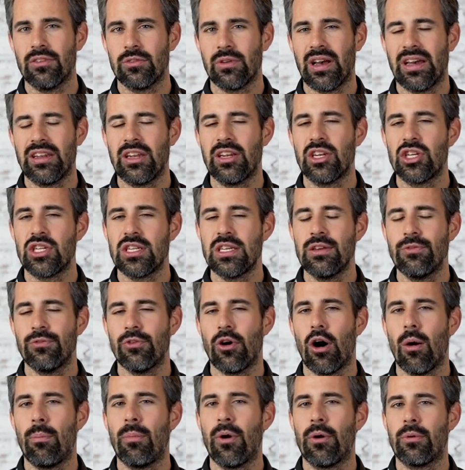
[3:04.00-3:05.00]
to keep team
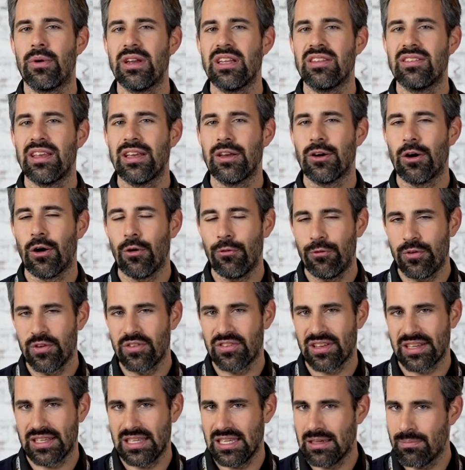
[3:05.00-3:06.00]
boss Ayao
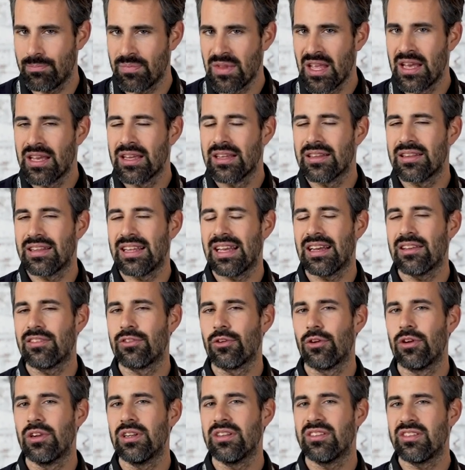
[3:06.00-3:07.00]
Komatsu's back free.
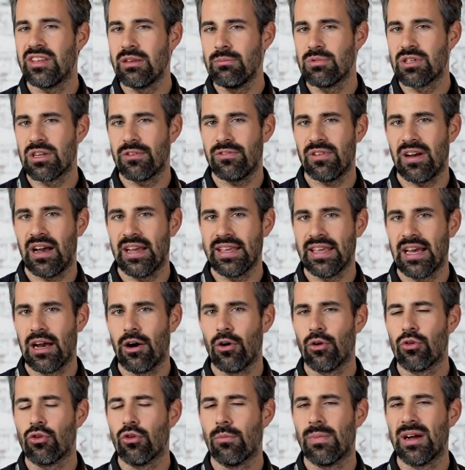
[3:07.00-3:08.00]
He is based in
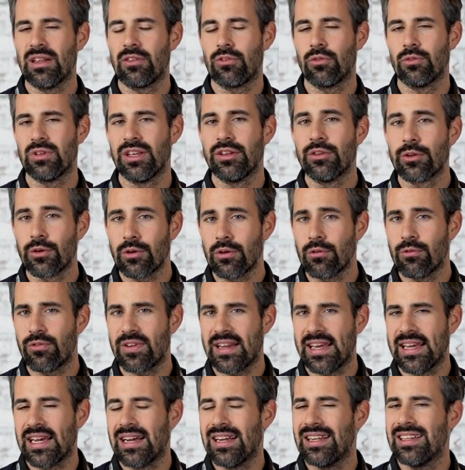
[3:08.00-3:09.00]
Banbury. The team
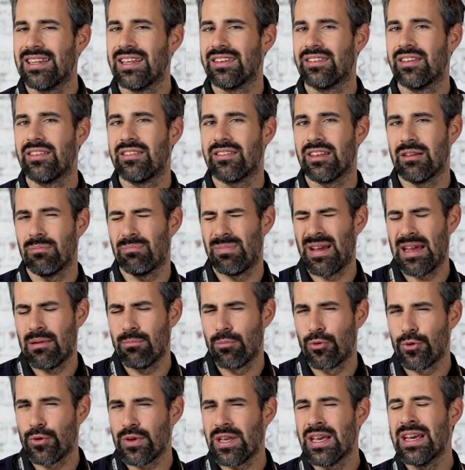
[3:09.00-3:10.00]
has a relatively
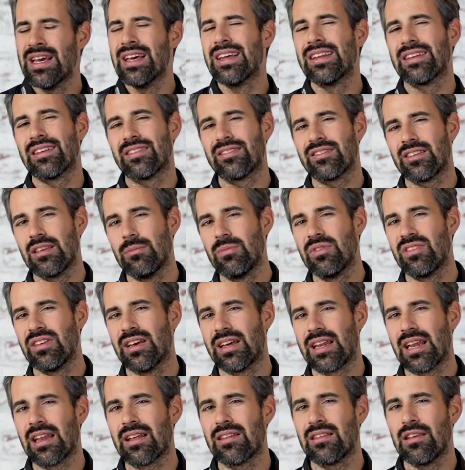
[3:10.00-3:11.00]
complex structure.
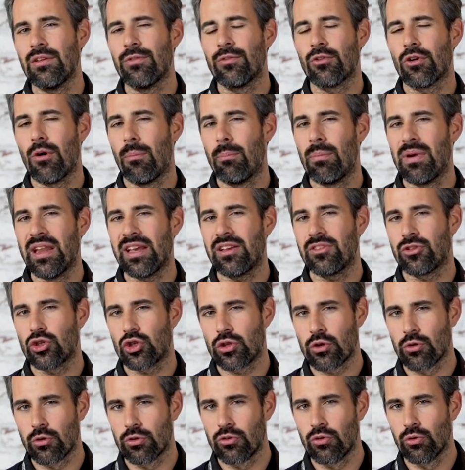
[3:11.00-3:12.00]
The headquarters,
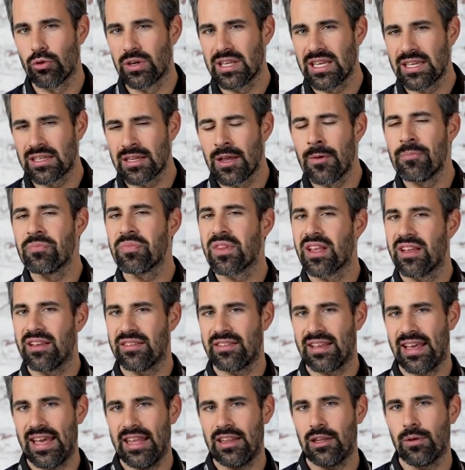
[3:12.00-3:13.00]
the
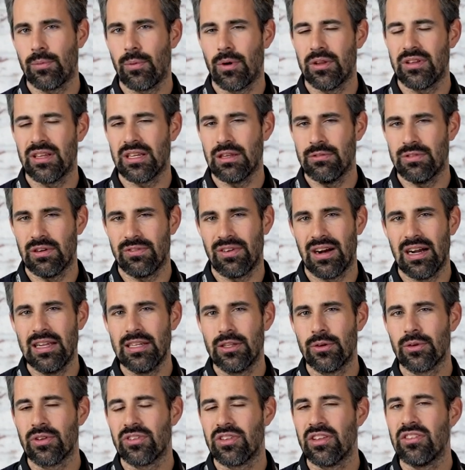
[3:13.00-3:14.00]
administration, is based
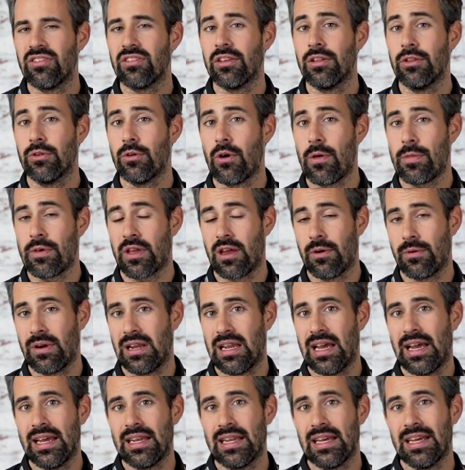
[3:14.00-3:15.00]
in North Carolina in the
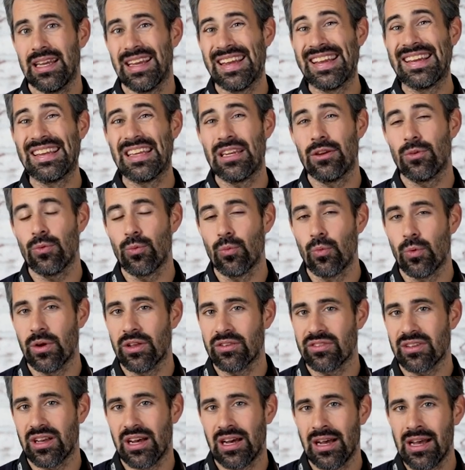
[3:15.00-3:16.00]
USA.
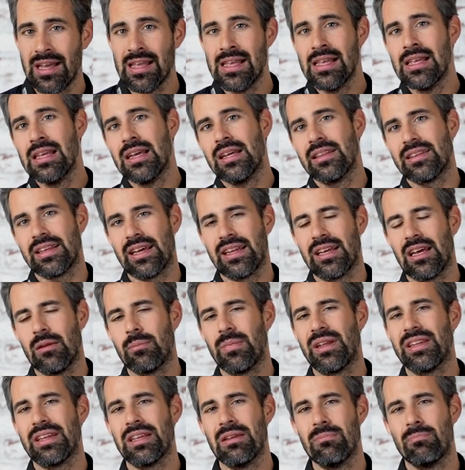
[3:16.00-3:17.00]
Then there is the
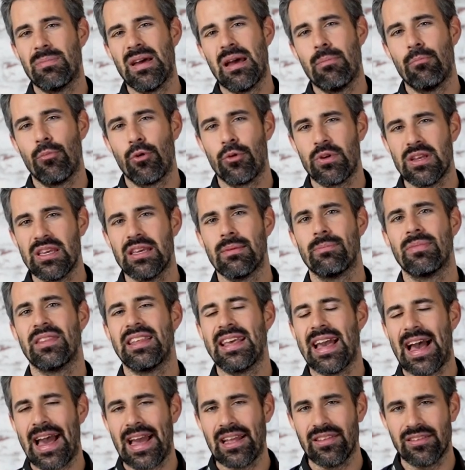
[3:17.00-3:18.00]
operations center in
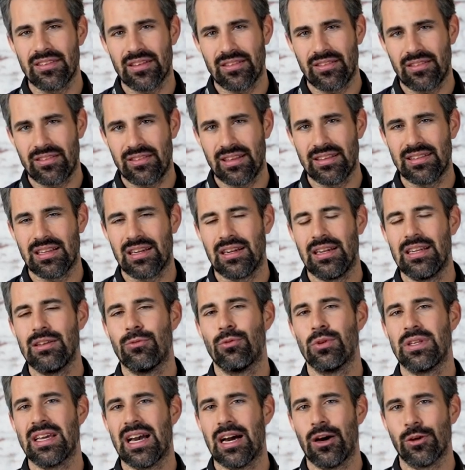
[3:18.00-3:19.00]
Banbury, where
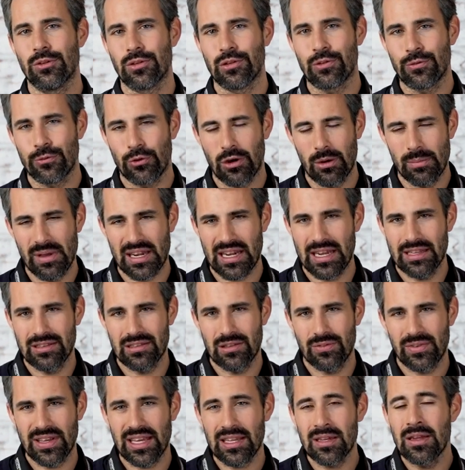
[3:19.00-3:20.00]
the cars are
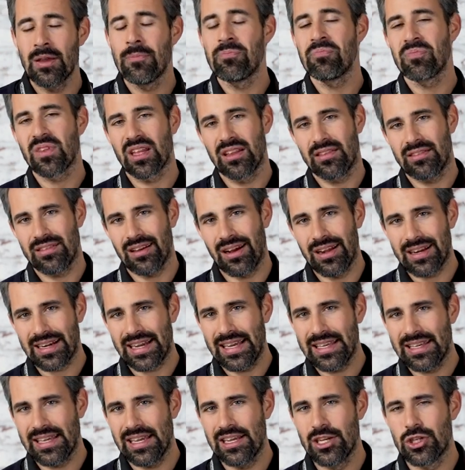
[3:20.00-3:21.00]
prepared. Numerous
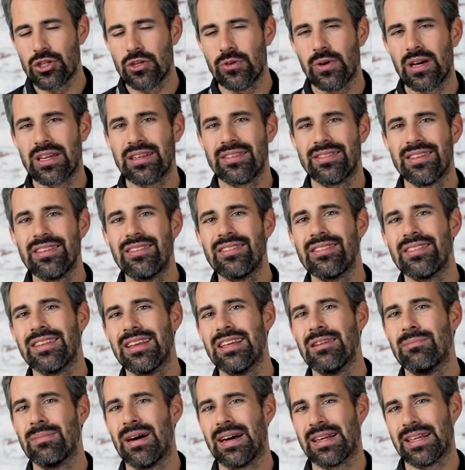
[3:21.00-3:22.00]
engineers are based
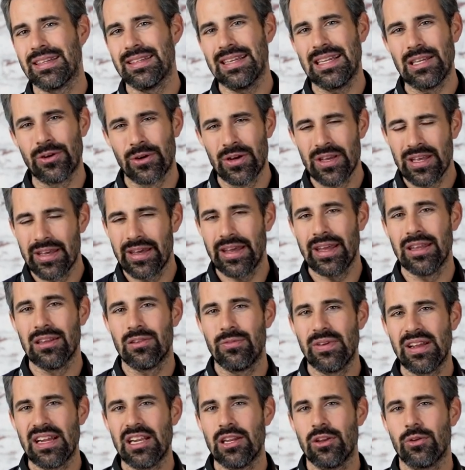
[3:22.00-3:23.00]
in Maranello,
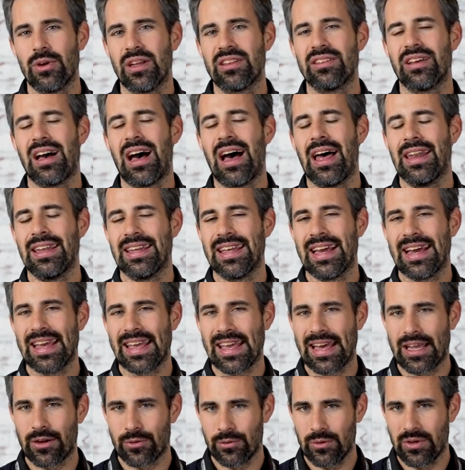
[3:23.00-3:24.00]
where they develop
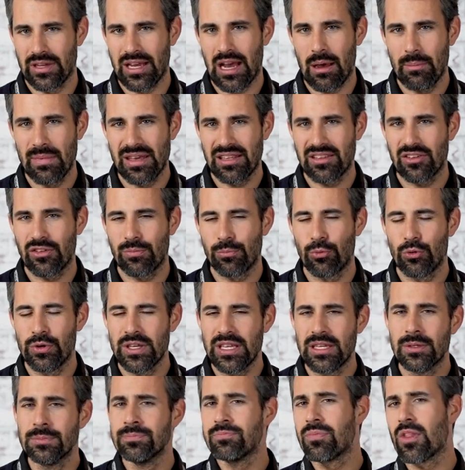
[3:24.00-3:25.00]
the
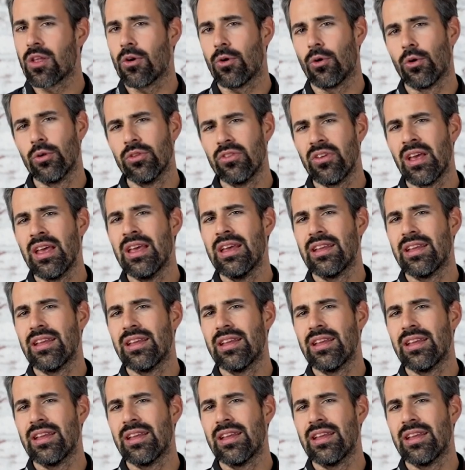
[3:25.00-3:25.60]
aerodynamics of the racing